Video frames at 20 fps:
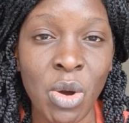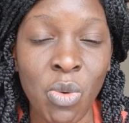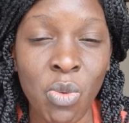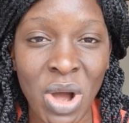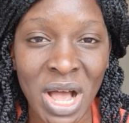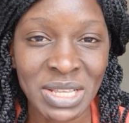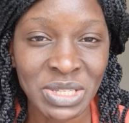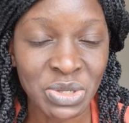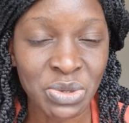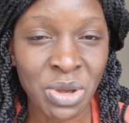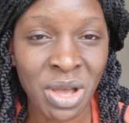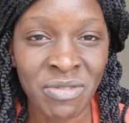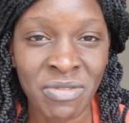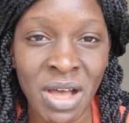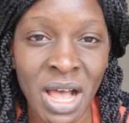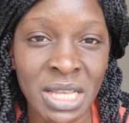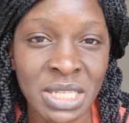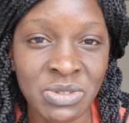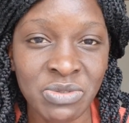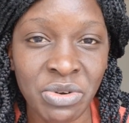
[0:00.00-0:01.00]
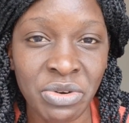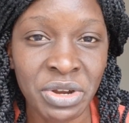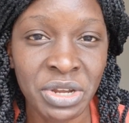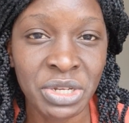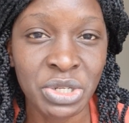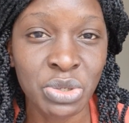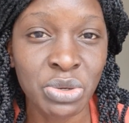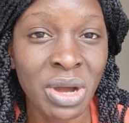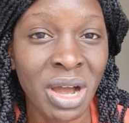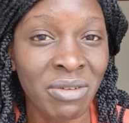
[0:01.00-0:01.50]
Once you have asked for
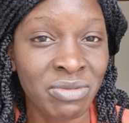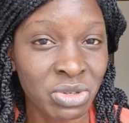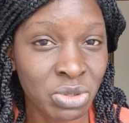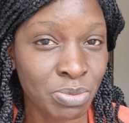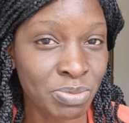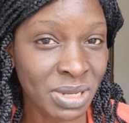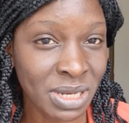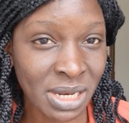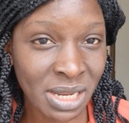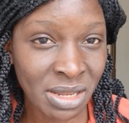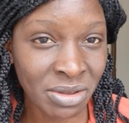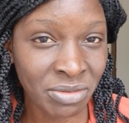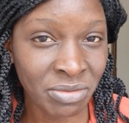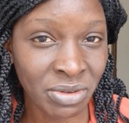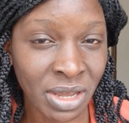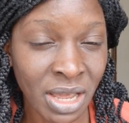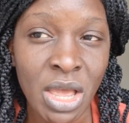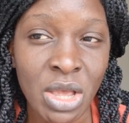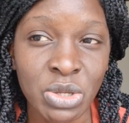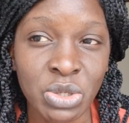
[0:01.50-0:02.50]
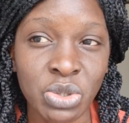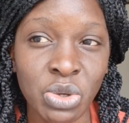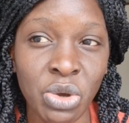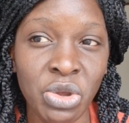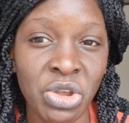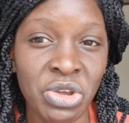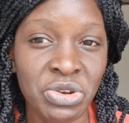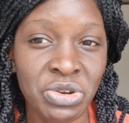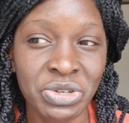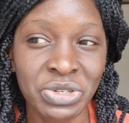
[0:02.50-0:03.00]
it, you have to believe. Yeah, so
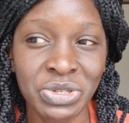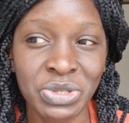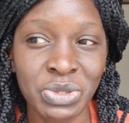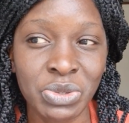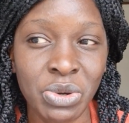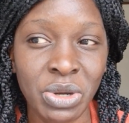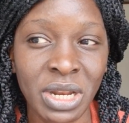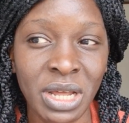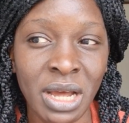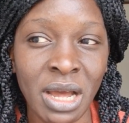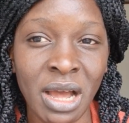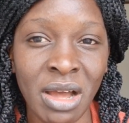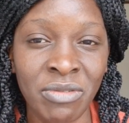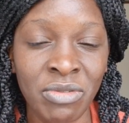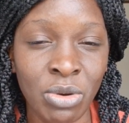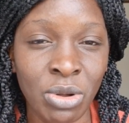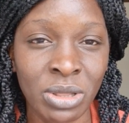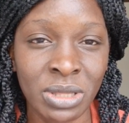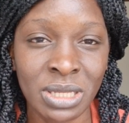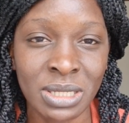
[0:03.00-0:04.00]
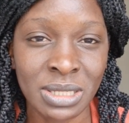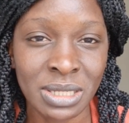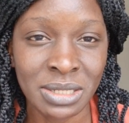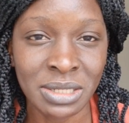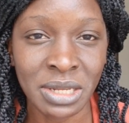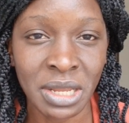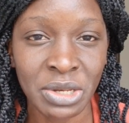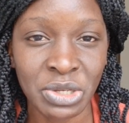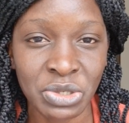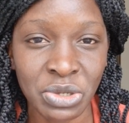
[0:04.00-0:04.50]
you're not just gonna have all these
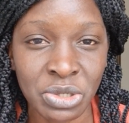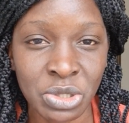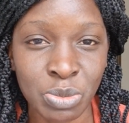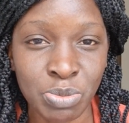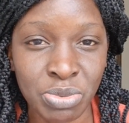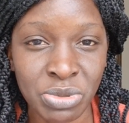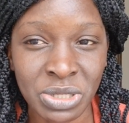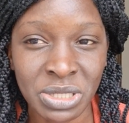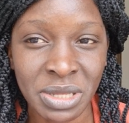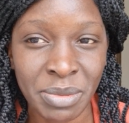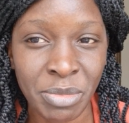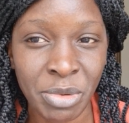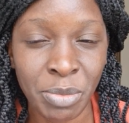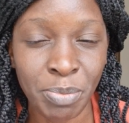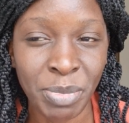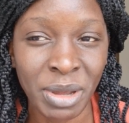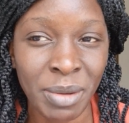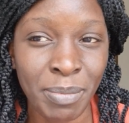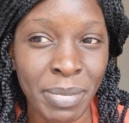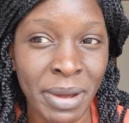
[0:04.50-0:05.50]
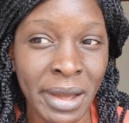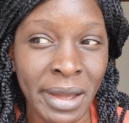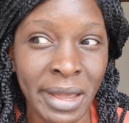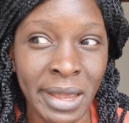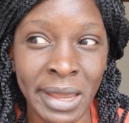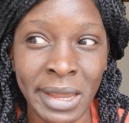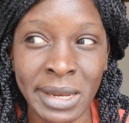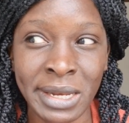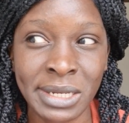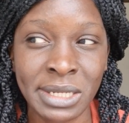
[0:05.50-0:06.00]
intentions, put them on paper
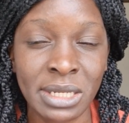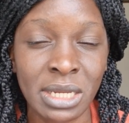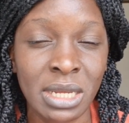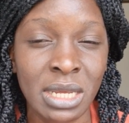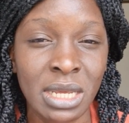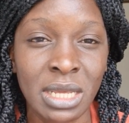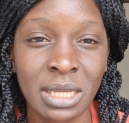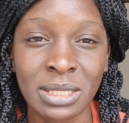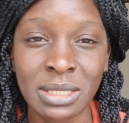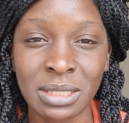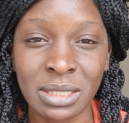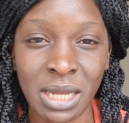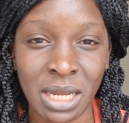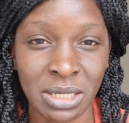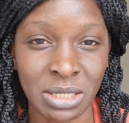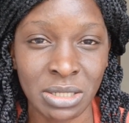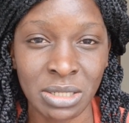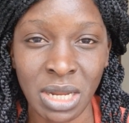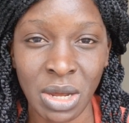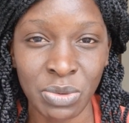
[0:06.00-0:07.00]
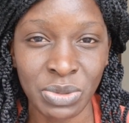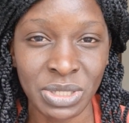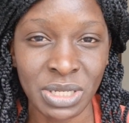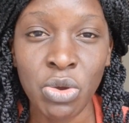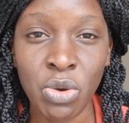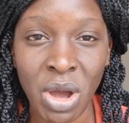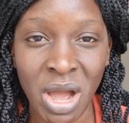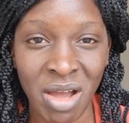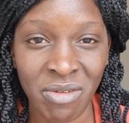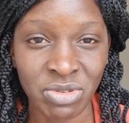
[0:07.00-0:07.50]
and start doubting.
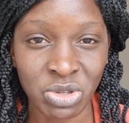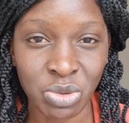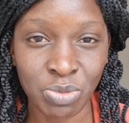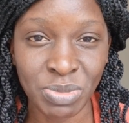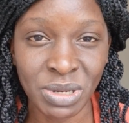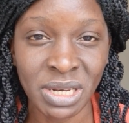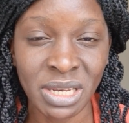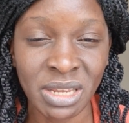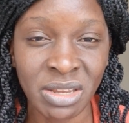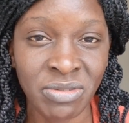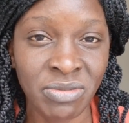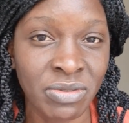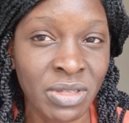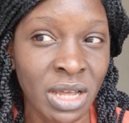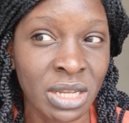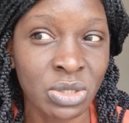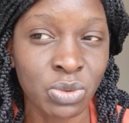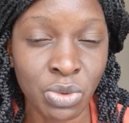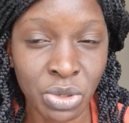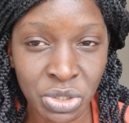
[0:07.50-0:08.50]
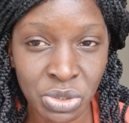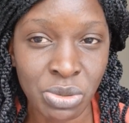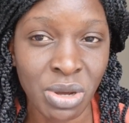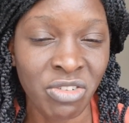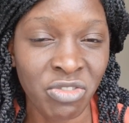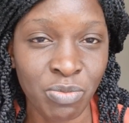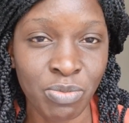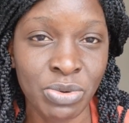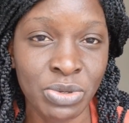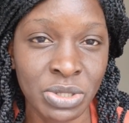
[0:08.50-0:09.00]
You have to believe that what you
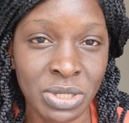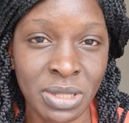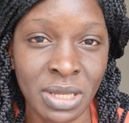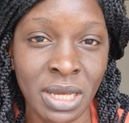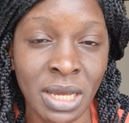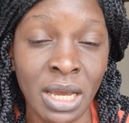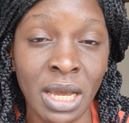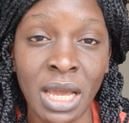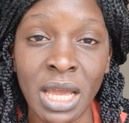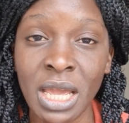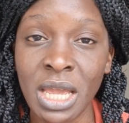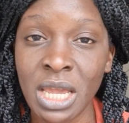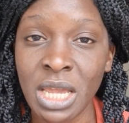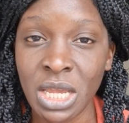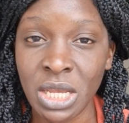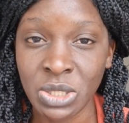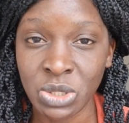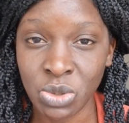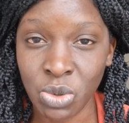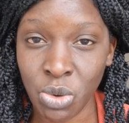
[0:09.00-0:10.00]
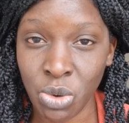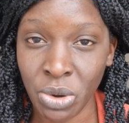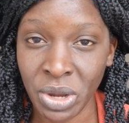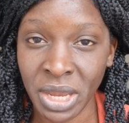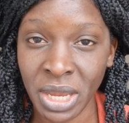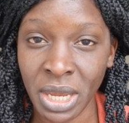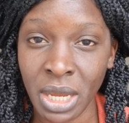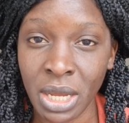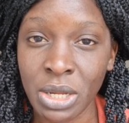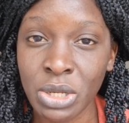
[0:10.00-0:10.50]
have put there is
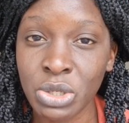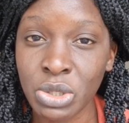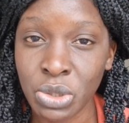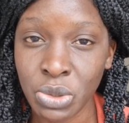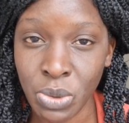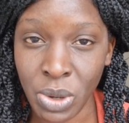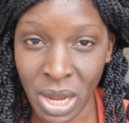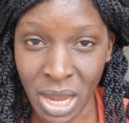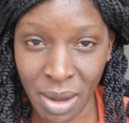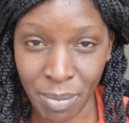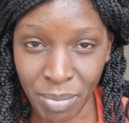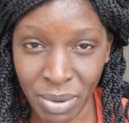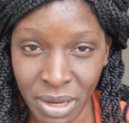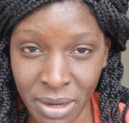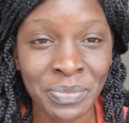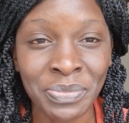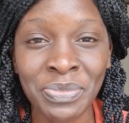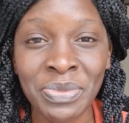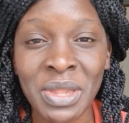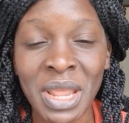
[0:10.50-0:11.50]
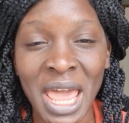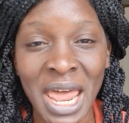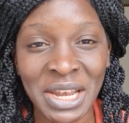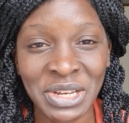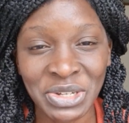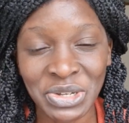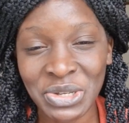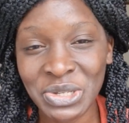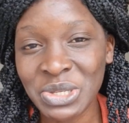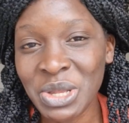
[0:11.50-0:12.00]
going to happen. And
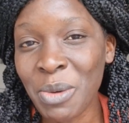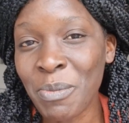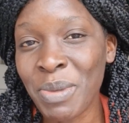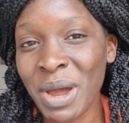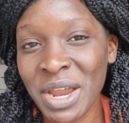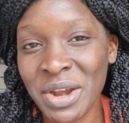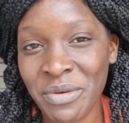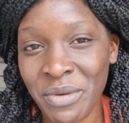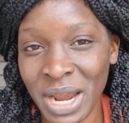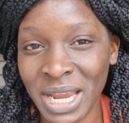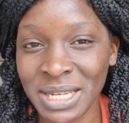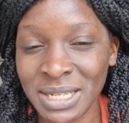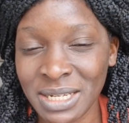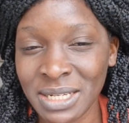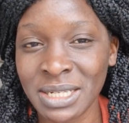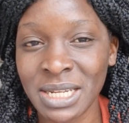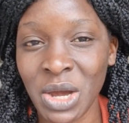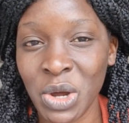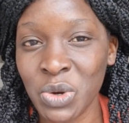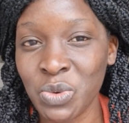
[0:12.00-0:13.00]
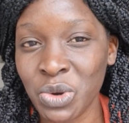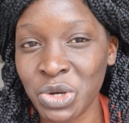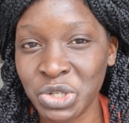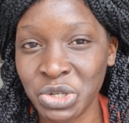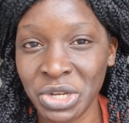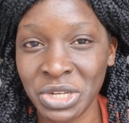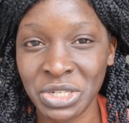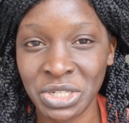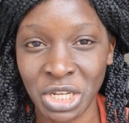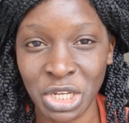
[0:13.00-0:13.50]
just by writing down what
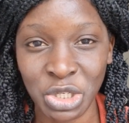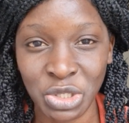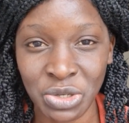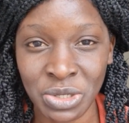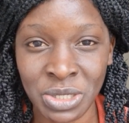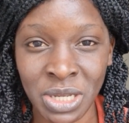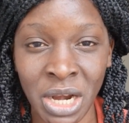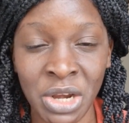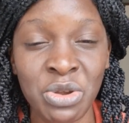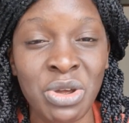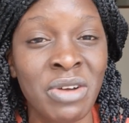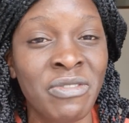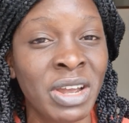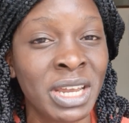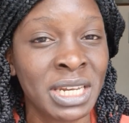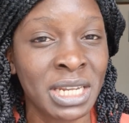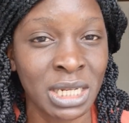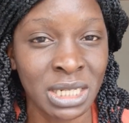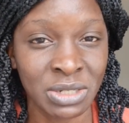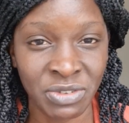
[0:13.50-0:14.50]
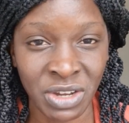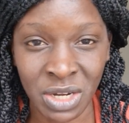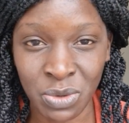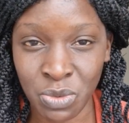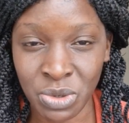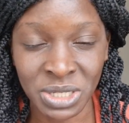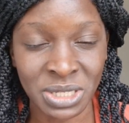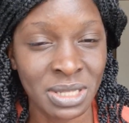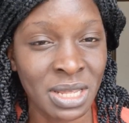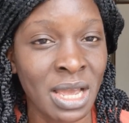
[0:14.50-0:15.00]
your intentions are, you have identified
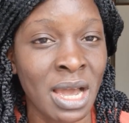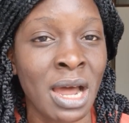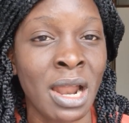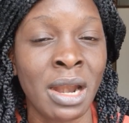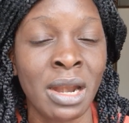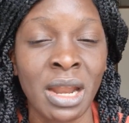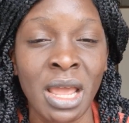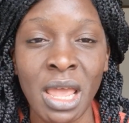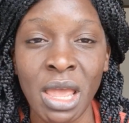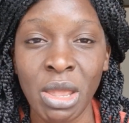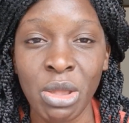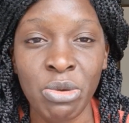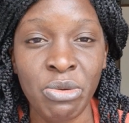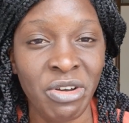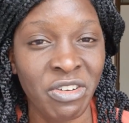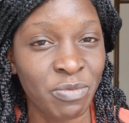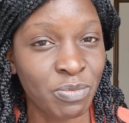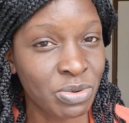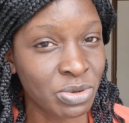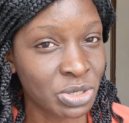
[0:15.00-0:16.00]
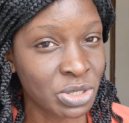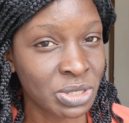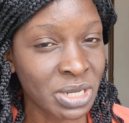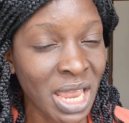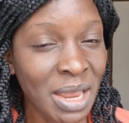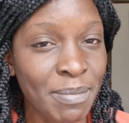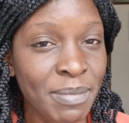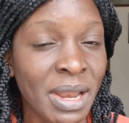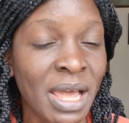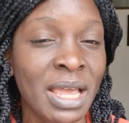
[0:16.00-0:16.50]
what they are, you have put
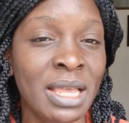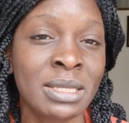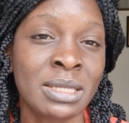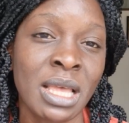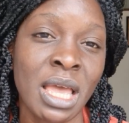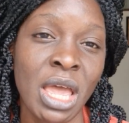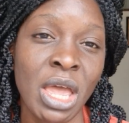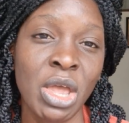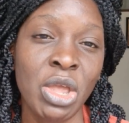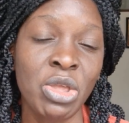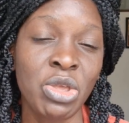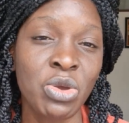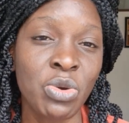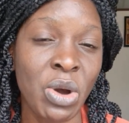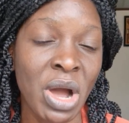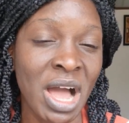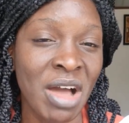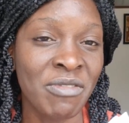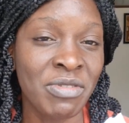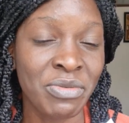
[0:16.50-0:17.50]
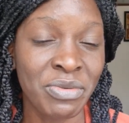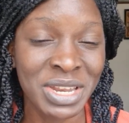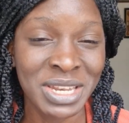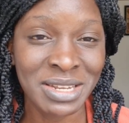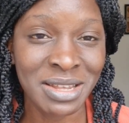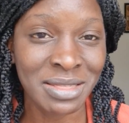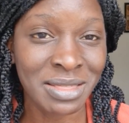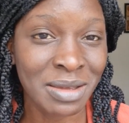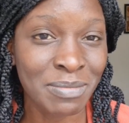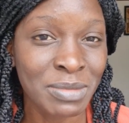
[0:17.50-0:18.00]
timelines, you have
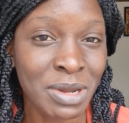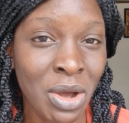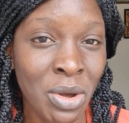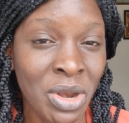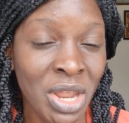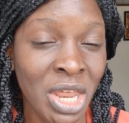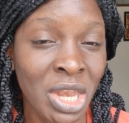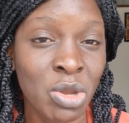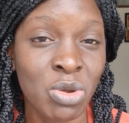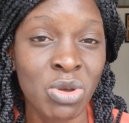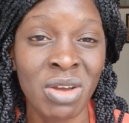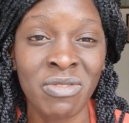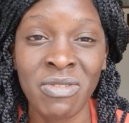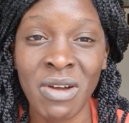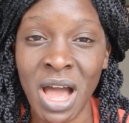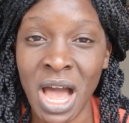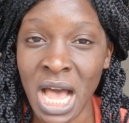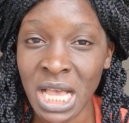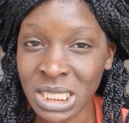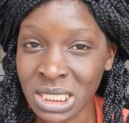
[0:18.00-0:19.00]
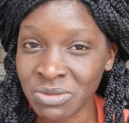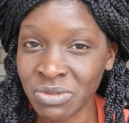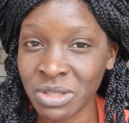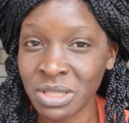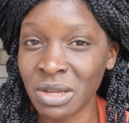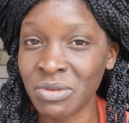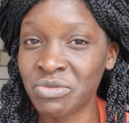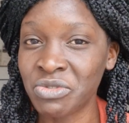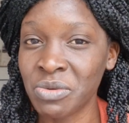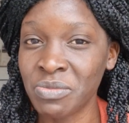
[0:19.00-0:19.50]
written them down, and you have asked for
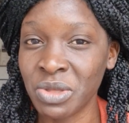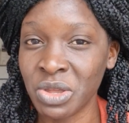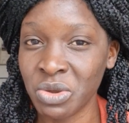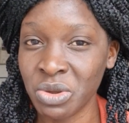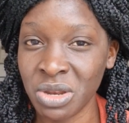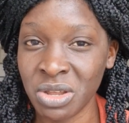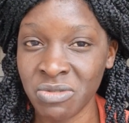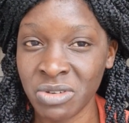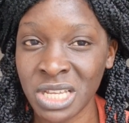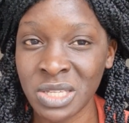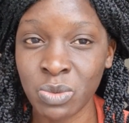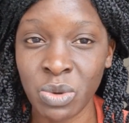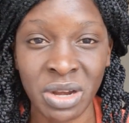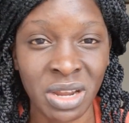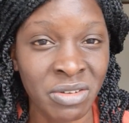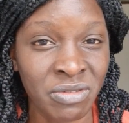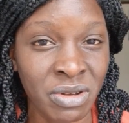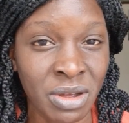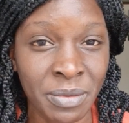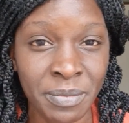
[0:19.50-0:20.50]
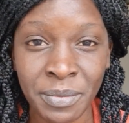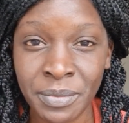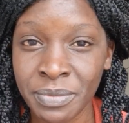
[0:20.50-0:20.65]
them from the universe, whatever